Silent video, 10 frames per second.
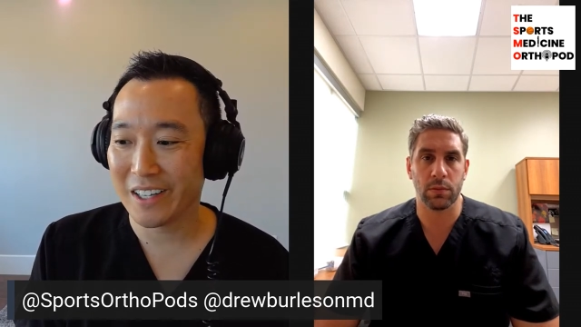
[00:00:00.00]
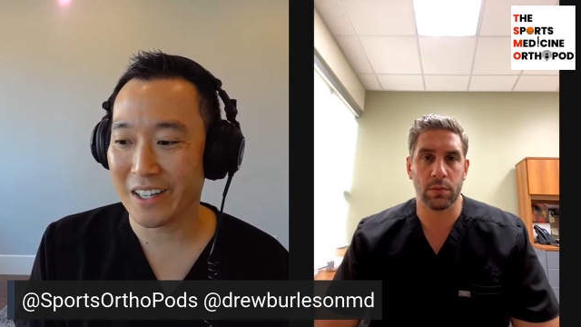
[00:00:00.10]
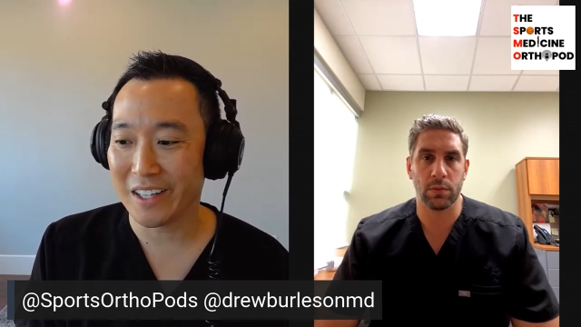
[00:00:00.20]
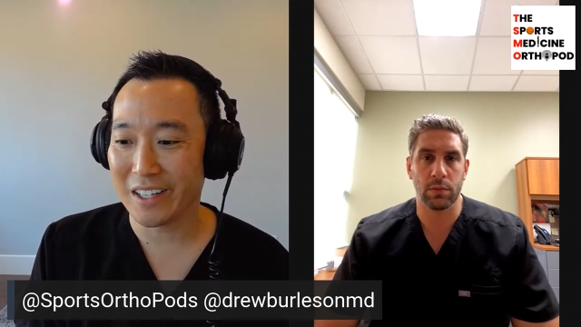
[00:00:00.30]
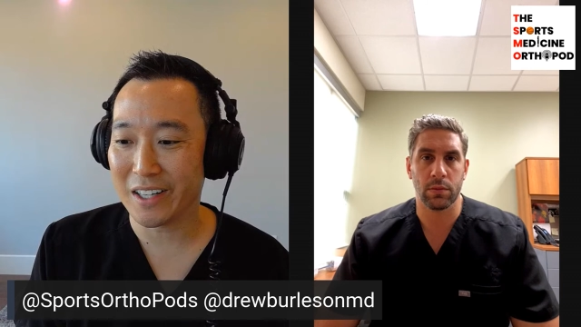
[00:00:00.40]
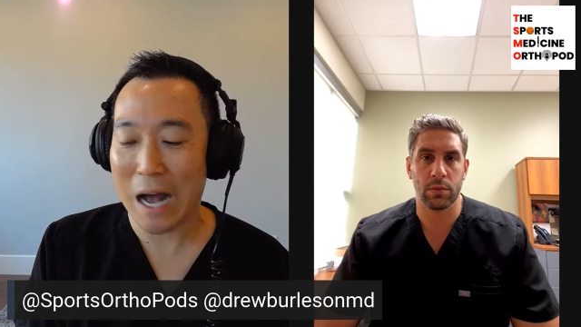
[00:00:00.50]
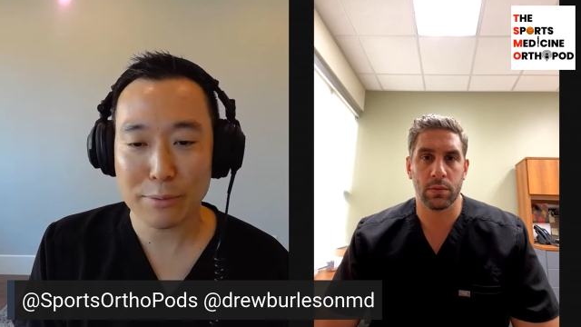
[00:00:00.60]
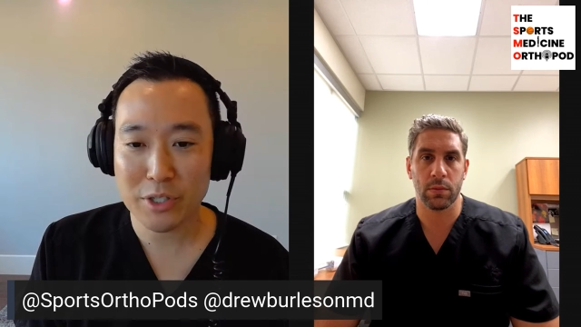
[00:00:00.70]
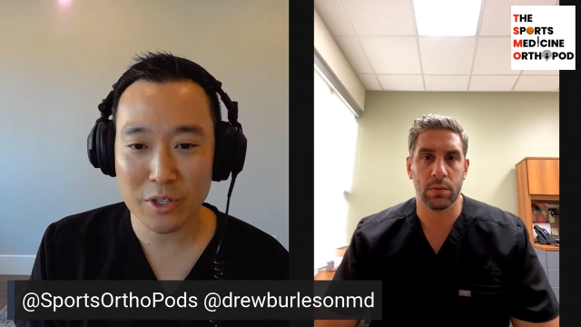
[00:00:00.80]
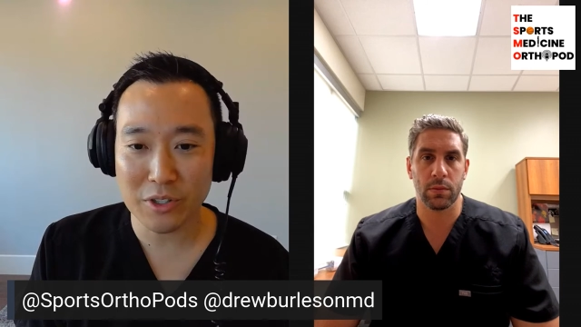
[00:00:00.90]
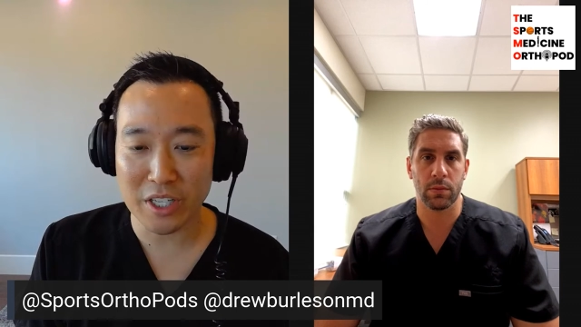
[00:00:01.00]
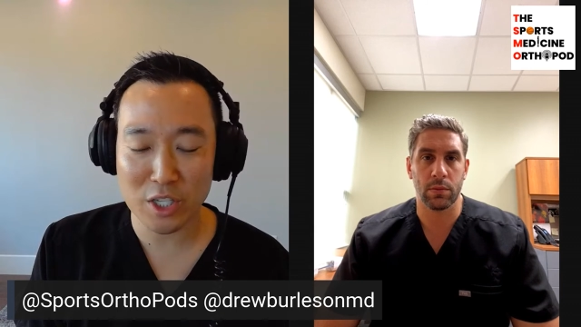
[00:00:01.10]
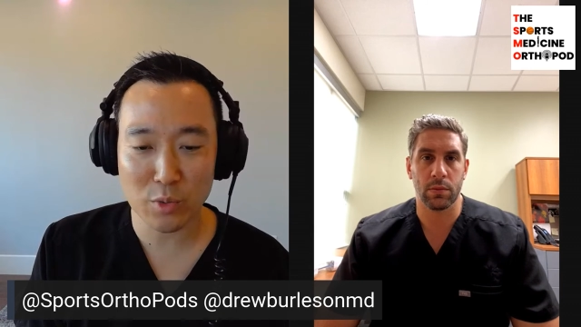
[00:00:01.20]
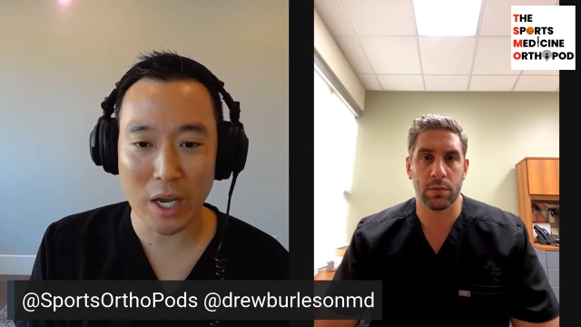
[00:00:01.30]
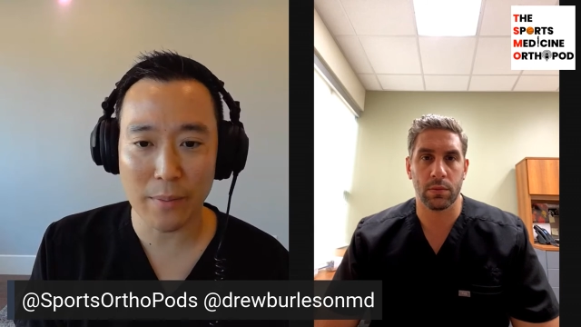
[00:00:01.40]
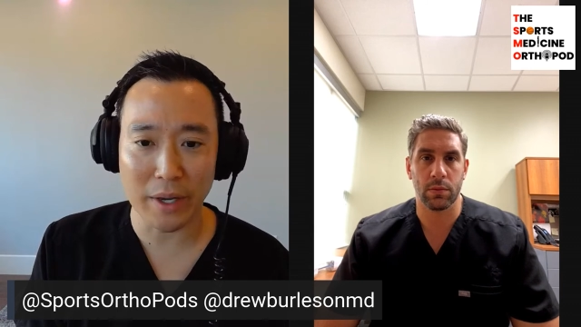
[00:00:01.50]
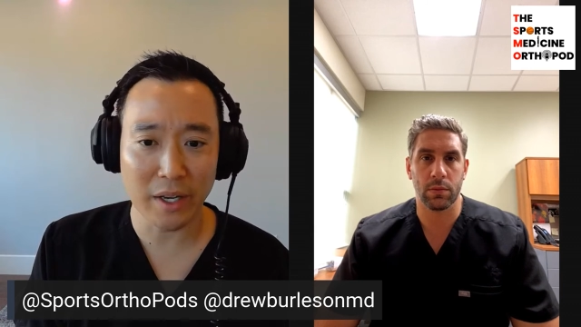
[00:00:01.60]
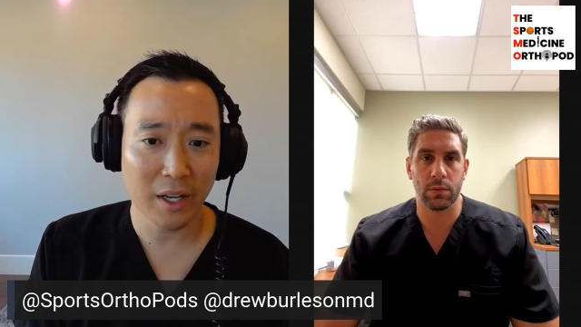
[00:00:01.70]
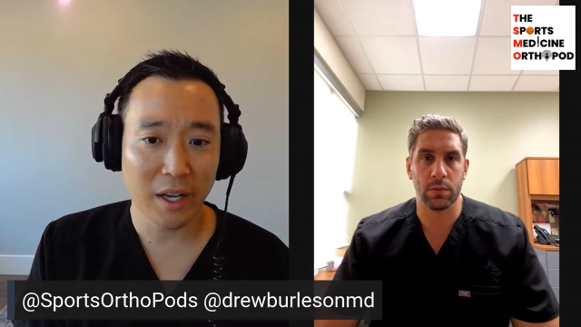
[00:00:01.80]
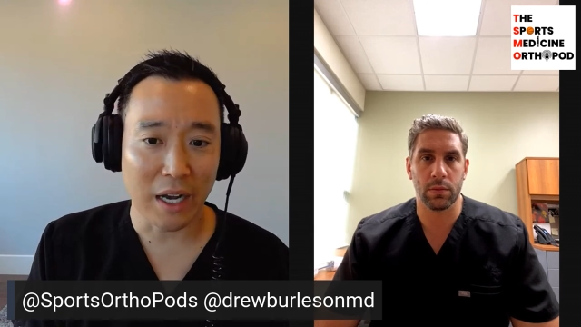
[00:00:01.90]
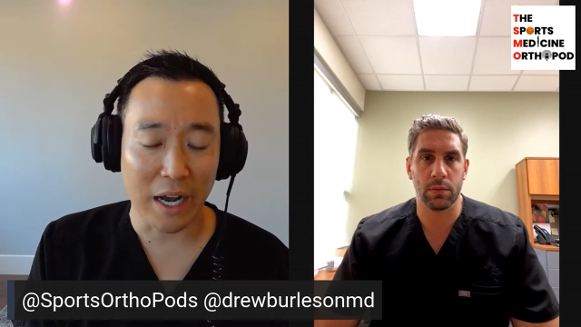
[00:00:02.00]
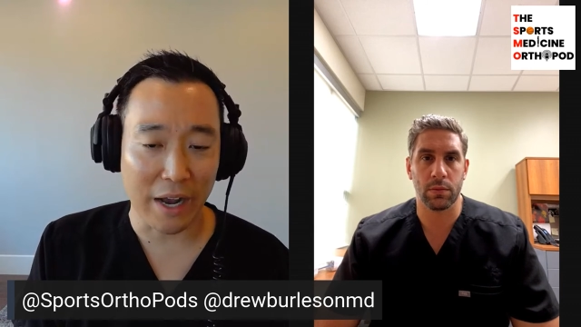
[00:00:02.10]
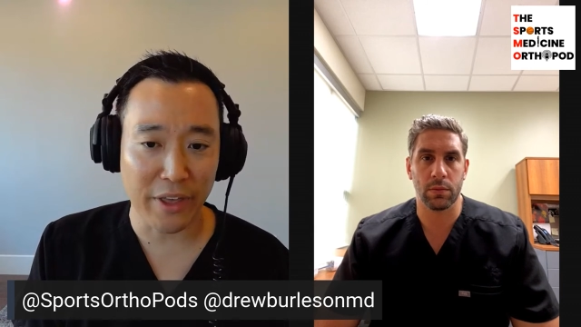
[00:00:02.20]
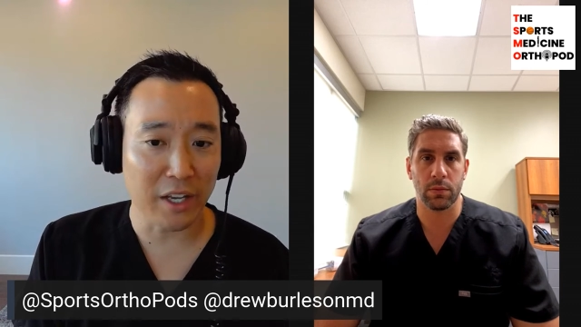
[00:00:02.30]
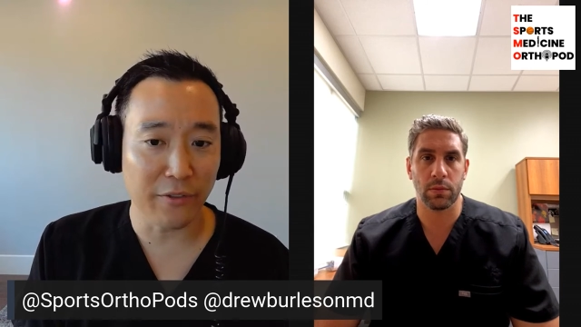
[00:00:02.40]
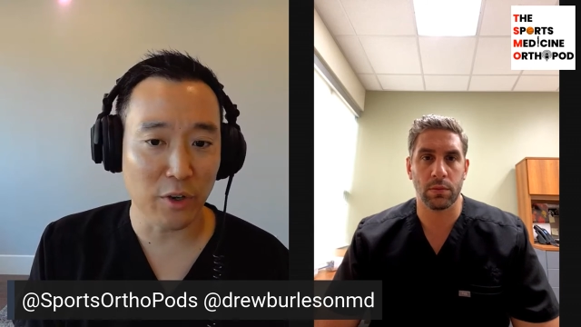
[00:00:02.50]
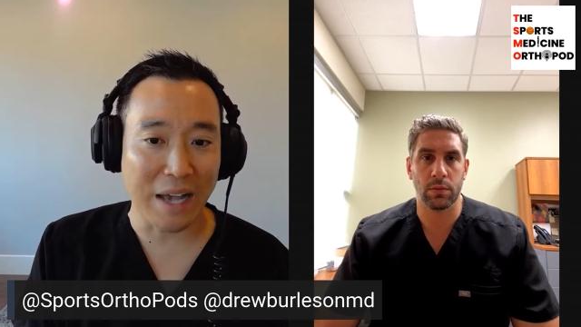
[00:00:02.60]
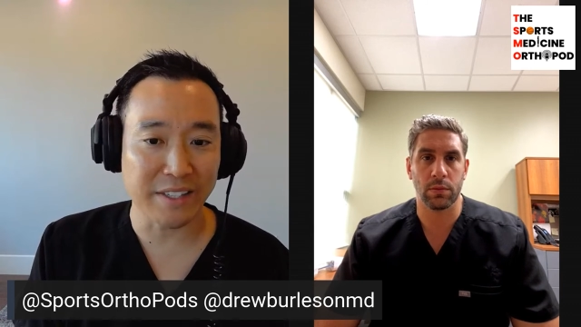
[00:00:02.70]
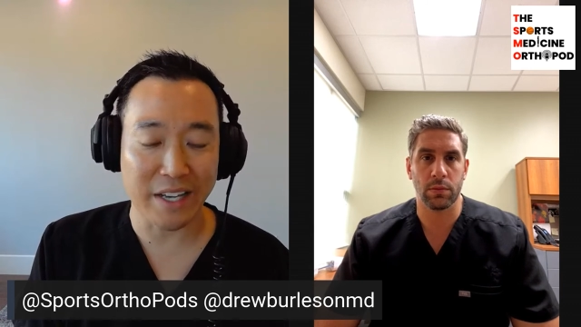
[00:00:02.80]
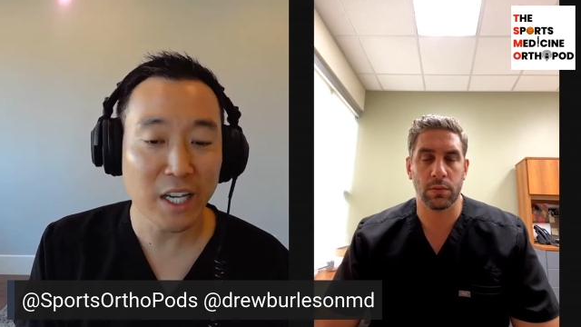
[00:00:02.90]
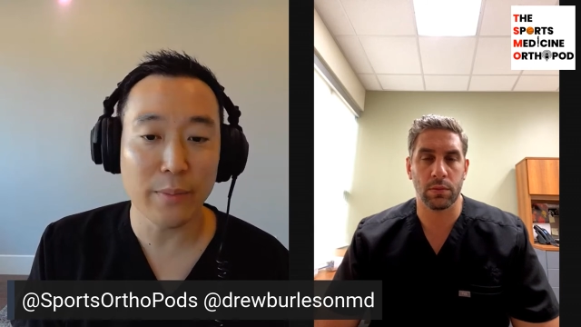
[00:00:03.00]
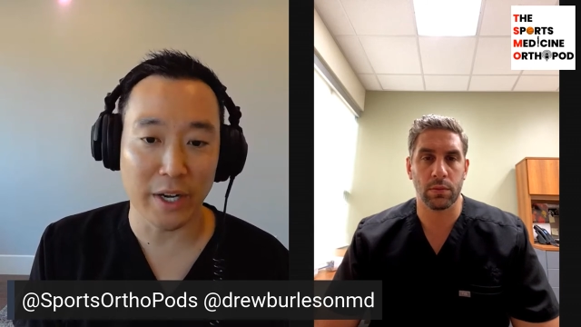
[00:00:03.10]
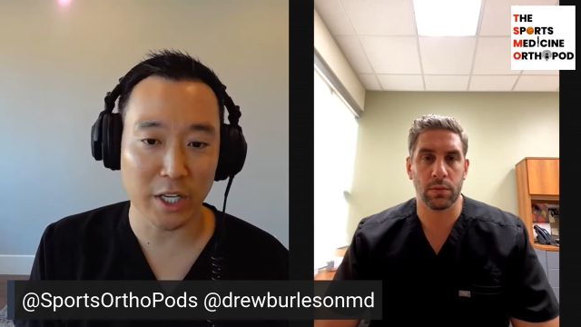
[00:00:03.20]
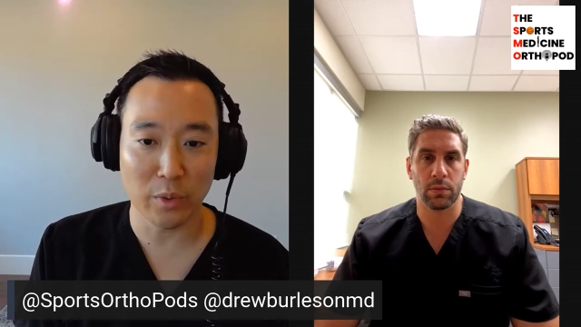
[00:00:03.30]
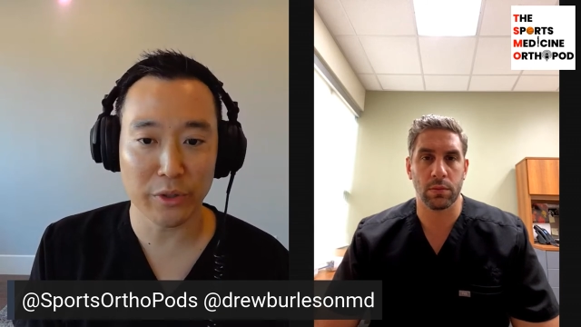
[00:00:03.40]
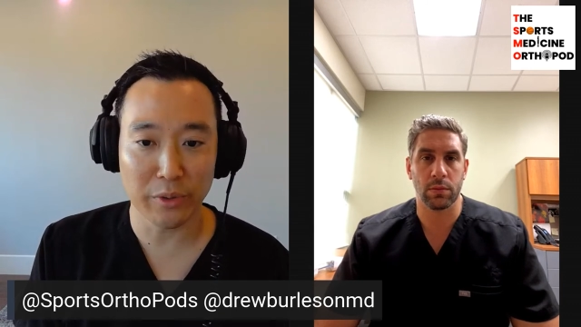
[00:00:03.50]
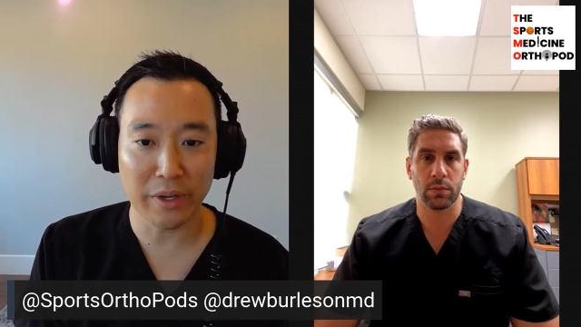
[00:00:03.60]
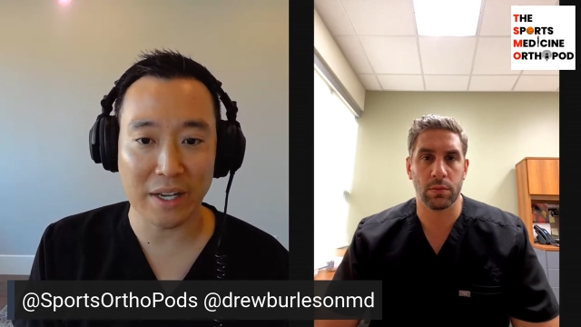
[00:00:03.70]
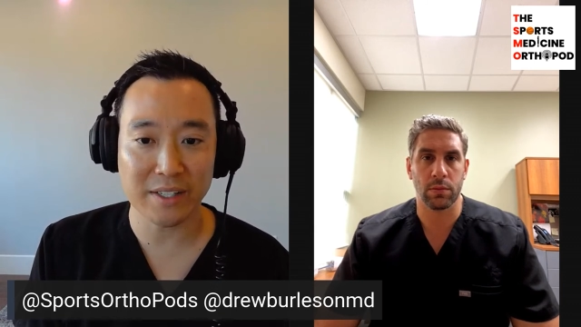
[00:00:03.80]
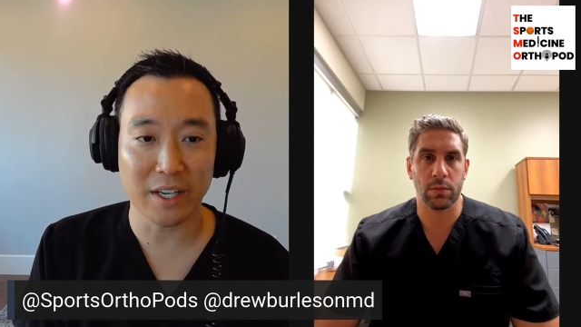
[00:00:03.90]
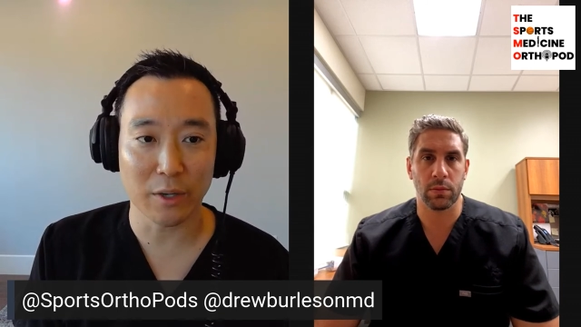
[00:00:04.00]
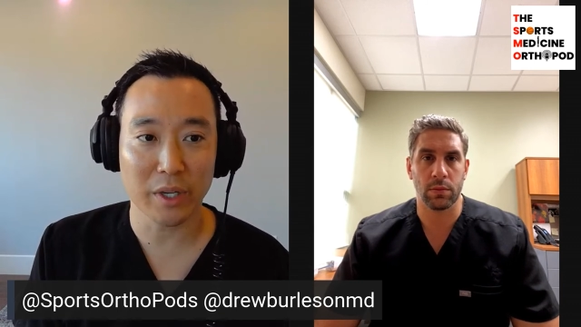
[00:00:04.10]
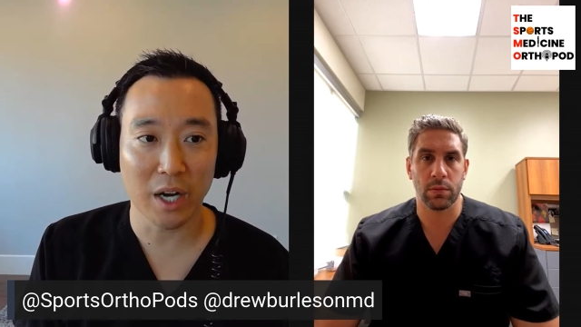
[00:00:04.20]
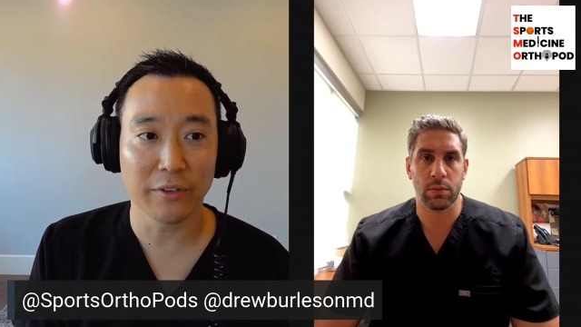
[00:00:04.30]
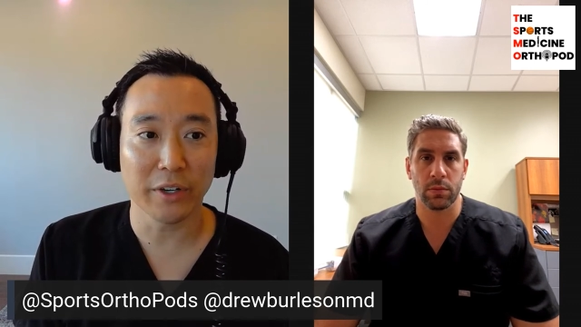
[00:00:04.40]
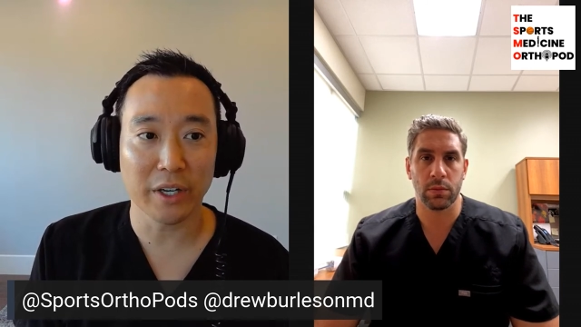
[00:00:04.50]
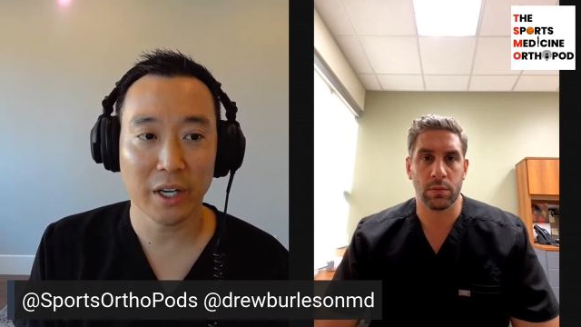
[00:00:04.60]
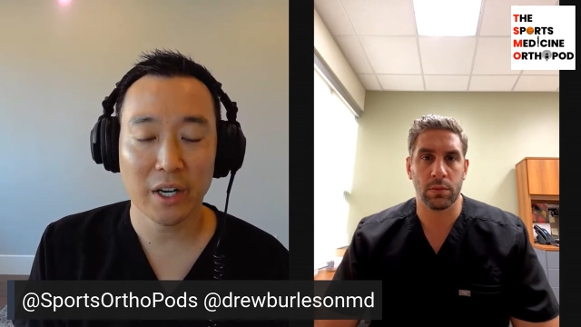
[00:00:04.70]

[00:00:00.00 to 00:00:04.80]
Speaker 1: uh, obstacles in his way, but I think if you ask anybody who went through an ACL recovery,